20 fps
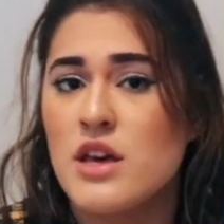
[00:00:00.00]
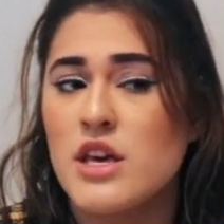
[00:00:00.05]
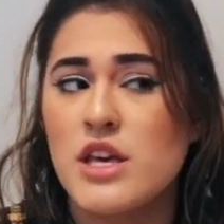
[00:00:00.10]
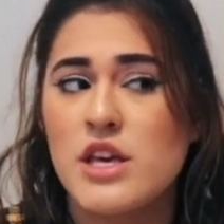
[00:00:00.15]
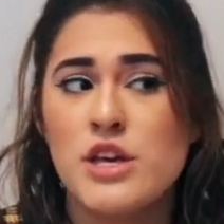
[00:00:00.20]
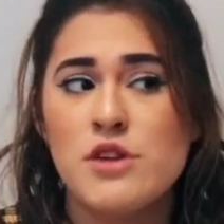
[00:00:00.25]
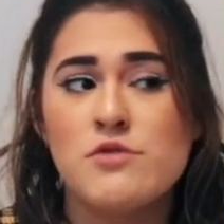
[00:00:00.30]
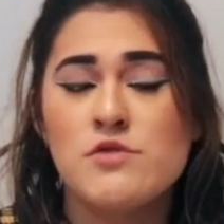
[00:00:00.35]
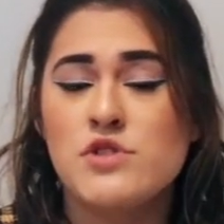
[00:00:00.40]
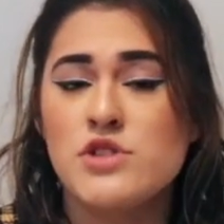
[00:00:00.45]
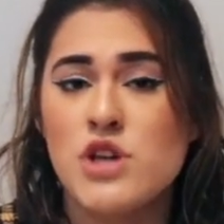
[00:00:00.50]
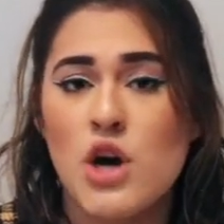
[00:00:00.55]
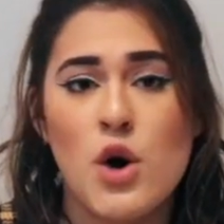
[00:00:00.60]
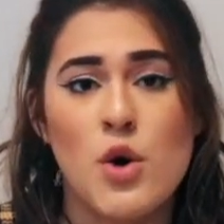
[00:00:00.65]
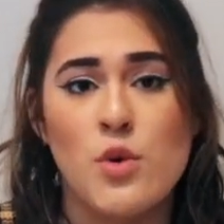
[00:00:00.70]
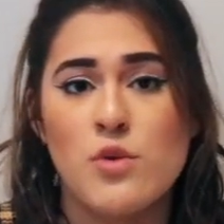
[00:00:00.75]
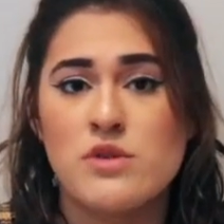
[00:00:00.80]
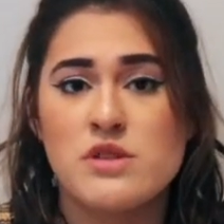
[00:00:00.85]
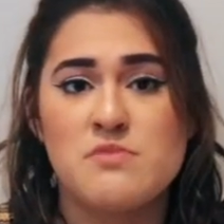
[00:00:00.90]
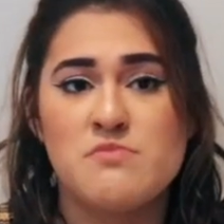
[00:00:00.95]
You
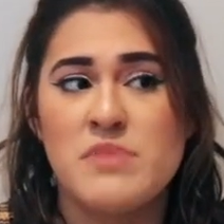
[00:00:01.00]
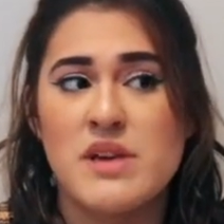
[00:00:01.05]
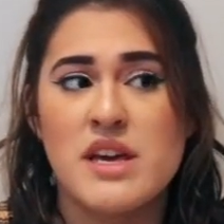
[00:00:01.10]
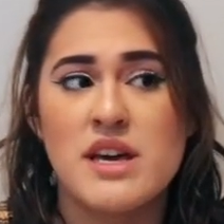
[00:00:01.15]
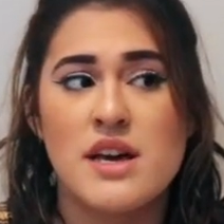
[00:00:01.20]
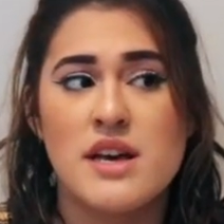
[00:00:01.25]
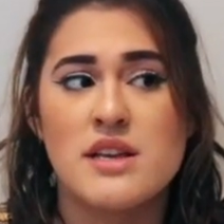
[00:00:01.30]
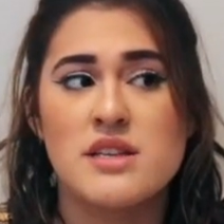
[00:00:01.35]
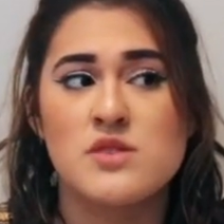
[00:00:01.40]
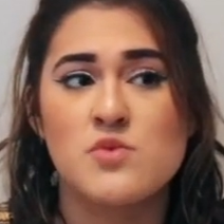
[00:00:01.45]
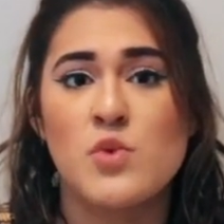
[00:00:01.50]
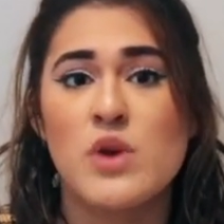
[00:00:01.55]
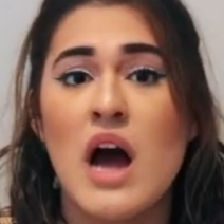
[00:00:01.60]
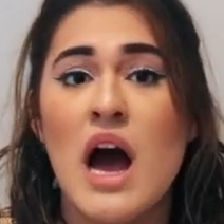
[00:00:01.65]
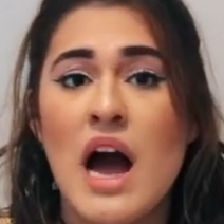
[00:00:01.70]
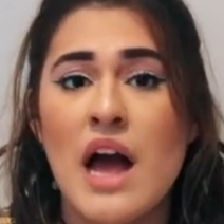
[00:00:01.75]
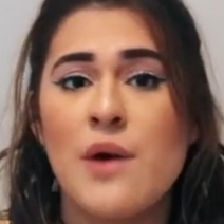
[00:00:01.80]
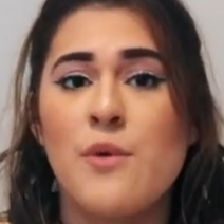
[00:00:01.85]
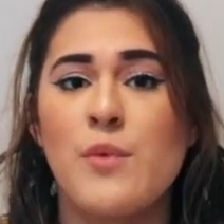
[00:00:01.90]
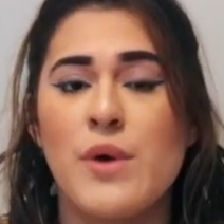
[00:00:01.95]
don't, because what
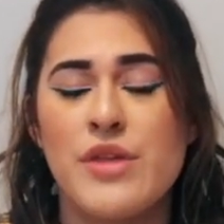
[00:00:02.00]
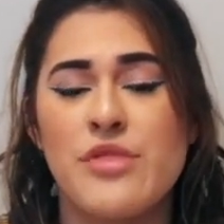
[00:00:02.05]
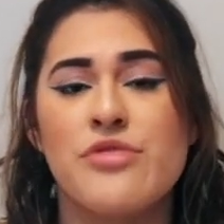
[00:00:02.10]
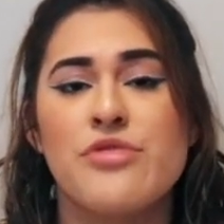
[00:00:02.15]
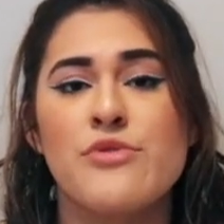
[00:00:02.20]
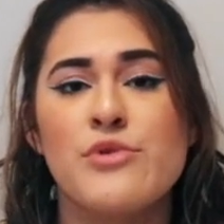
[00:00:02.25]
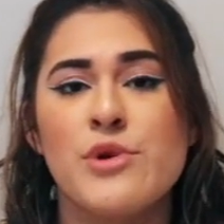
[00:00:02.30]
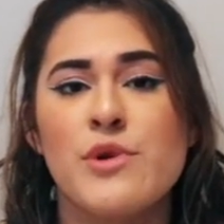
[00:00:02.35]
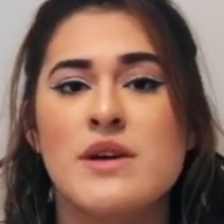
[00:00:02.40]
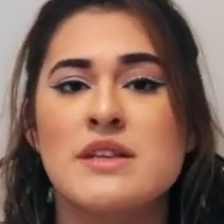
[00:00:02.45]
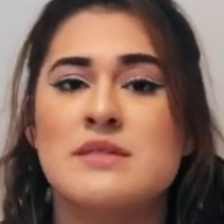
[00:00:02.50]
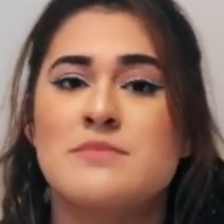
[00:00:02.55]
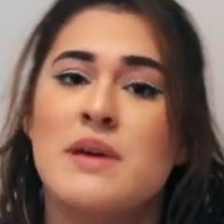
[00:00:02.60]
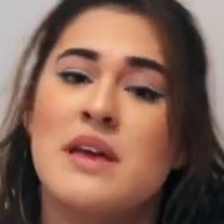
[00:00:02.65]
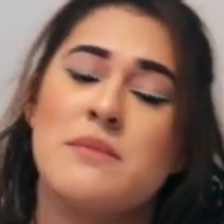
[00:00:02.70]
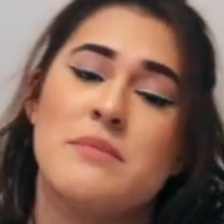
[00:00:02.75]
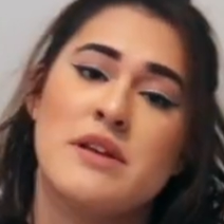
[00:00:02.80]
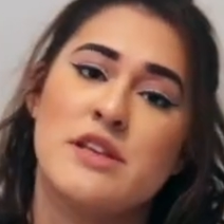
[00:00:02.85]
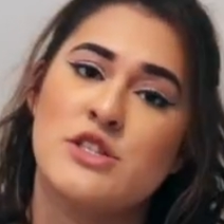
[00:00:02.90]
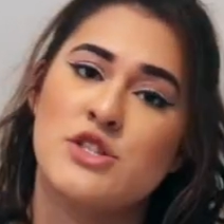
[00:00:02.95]
I went through has
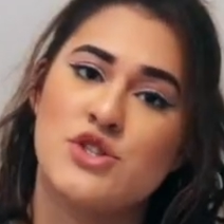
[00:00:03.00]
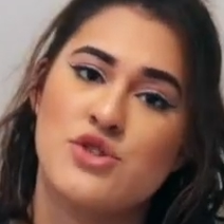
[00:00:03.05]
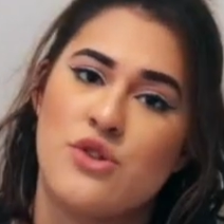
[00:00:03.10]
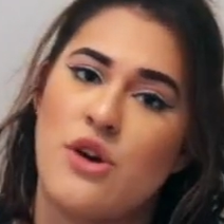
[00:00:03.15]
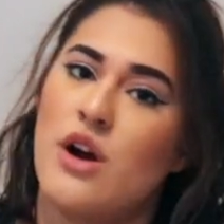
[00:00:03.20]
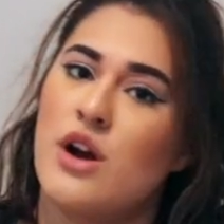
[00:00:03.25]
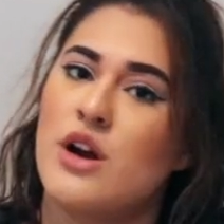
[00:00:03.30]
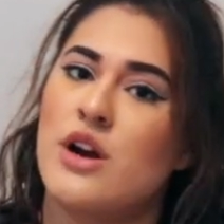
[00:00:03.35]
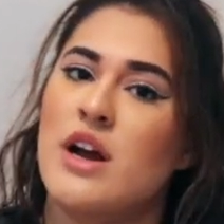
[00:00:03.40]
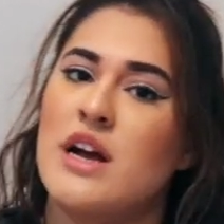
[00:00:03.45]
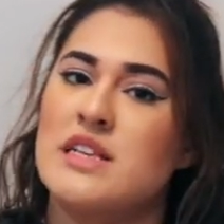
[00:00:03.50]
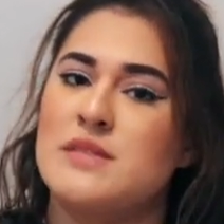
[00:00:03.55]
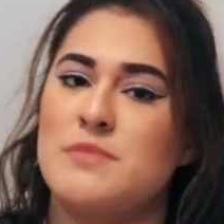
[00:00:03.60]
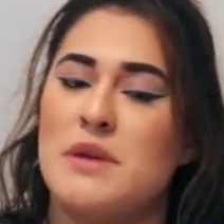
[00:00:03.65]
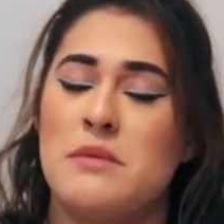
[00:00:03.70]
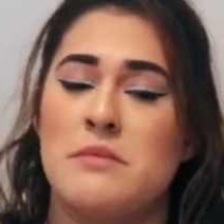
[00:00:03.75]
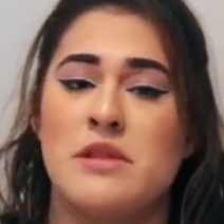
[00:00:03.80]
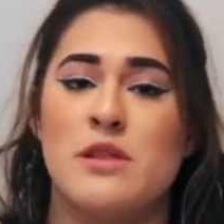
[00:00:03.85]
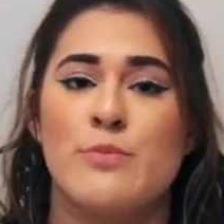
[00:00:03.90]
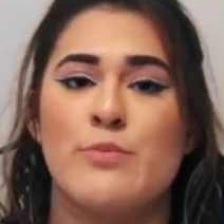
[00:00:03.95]
made me stronger, has
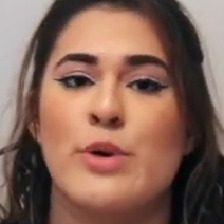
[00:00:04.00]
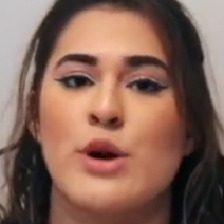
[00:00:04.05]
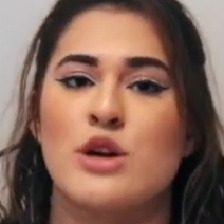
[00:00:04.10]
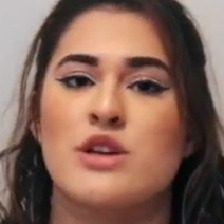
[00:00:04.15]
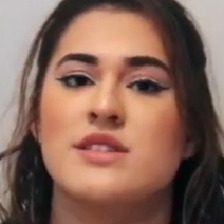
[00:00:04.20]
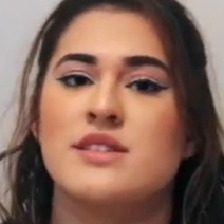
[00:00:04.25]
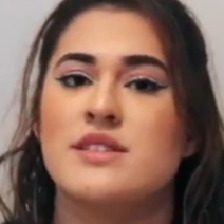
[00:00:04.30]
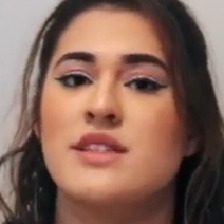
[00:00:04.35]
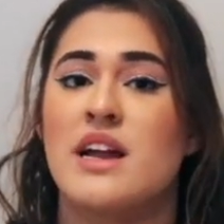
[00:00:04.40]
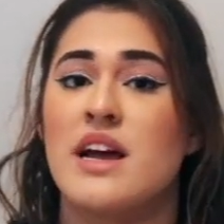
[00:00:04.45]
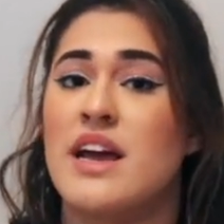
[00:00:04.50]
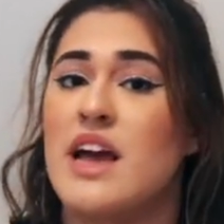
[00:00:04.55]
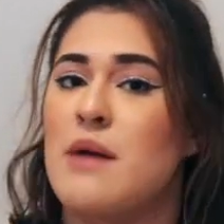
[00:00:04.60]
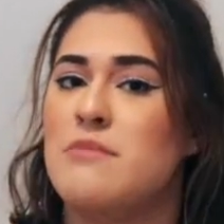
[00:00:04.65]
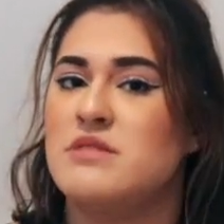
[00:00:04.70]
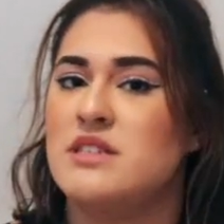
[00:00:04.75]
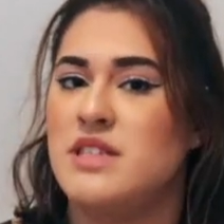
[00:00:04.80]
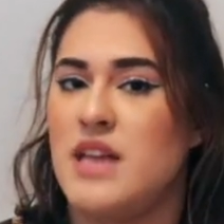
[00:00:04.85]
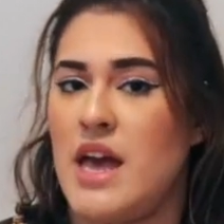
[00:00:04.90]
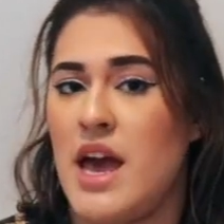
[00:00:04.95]
made me the person that I
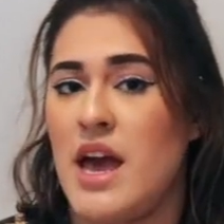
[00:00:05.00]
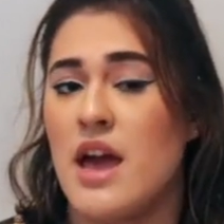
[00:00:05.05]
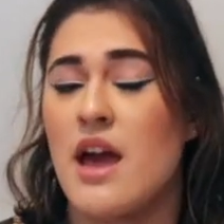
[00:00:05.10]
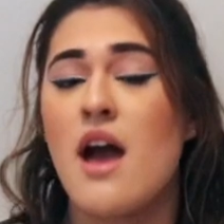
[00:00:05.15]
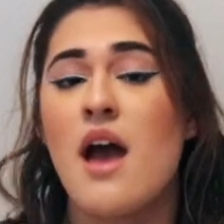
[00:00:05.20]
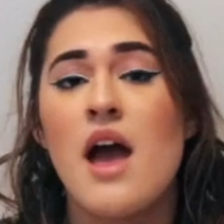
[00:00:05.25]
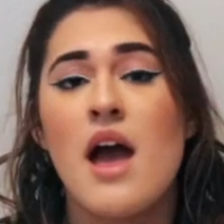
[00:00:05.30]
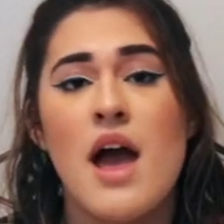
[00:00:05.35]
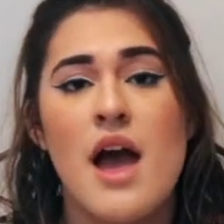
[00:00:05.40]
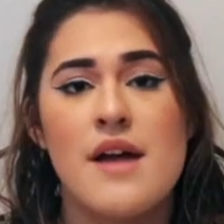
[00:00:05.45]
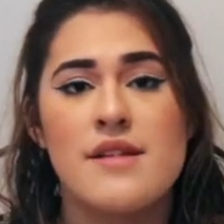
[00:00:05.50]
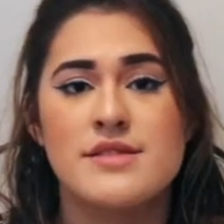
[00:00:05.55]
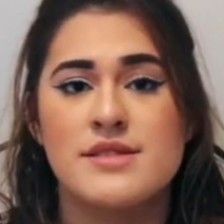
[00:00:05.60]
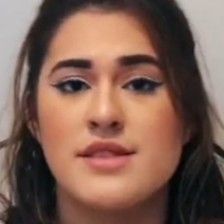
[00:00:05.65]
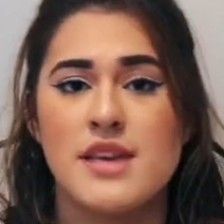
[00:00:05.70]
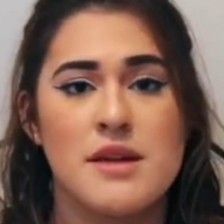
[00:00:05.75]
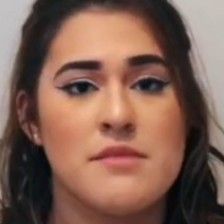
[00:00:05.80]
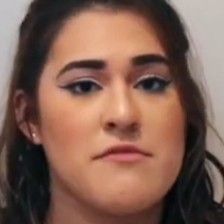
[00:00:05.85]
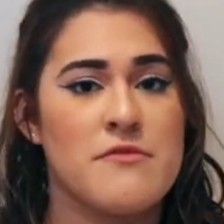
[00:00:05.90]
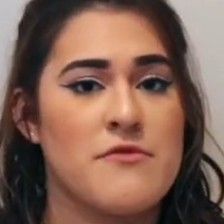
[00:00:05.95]
am today. And
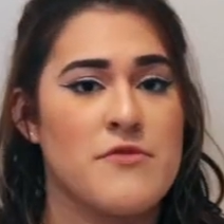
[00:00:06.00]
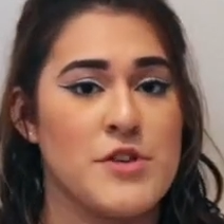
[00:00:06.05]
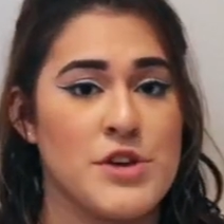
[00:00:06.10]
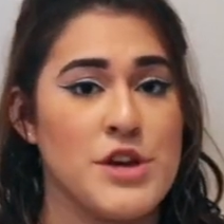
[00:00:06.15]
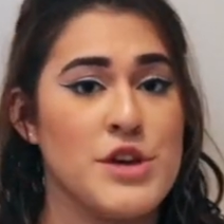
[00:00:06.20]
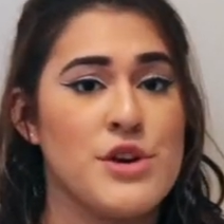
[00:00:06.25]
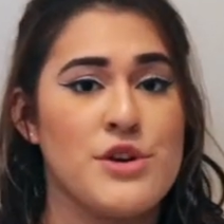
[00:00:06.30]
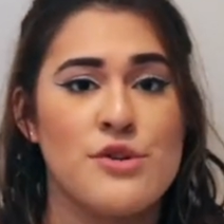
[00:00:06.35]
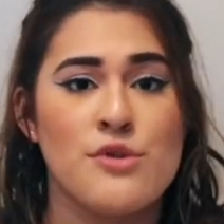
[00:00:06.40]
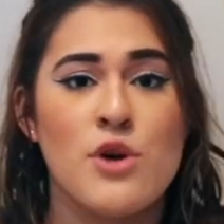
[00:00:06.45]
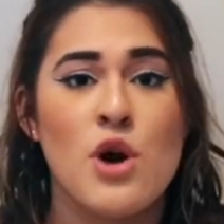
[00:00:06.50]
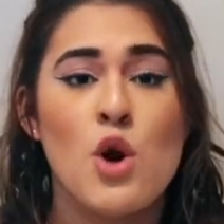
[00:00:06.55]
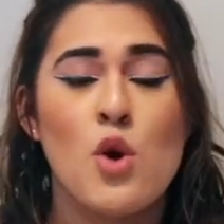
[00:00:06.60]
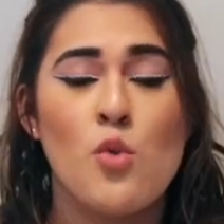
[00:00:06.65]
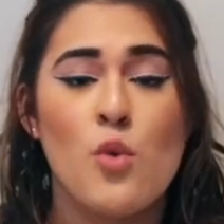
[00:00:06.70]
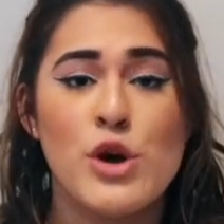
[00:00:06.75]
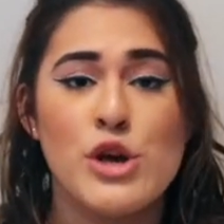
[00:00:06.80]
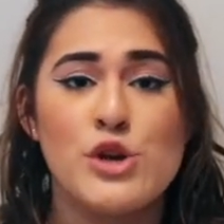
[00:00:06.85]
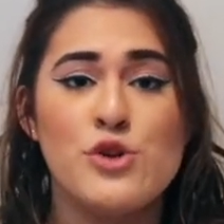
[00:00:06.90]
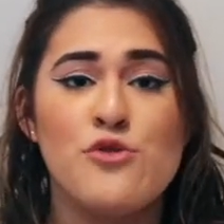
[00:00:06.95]
same for you.
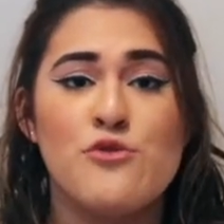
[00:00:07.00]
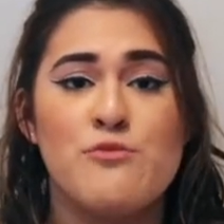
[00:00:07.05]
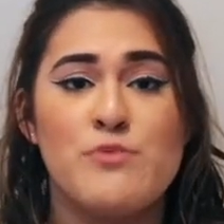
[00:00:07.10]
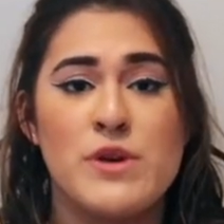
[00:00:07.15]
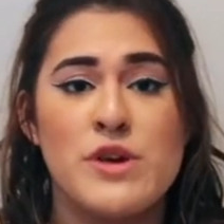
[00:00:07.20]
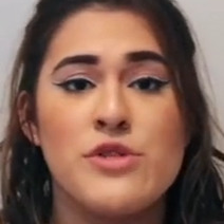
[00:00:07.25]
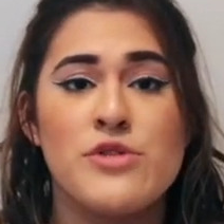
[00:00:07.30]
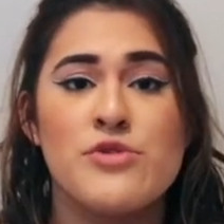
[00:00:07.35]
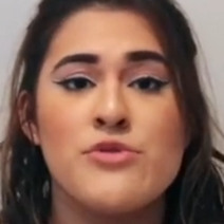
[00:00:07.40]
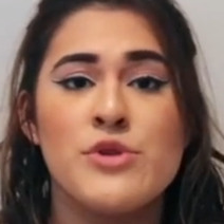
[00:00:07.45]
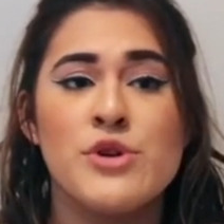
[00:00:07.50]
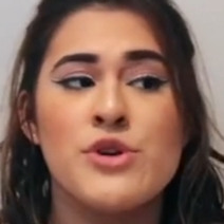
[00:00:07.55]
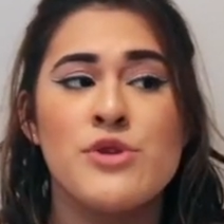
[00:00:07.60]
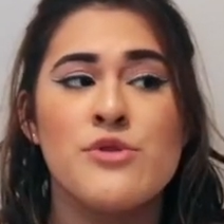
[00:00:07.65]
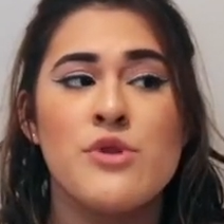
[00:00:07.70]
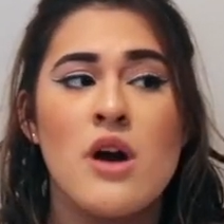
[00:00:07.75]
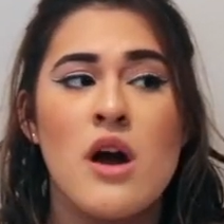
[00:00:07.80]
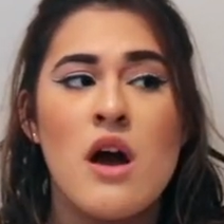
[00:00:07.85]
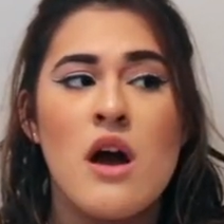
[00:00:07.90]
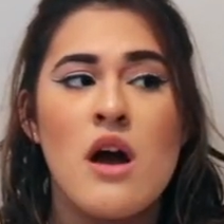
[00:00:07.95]
What you have been
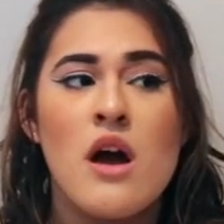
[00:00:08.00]
through,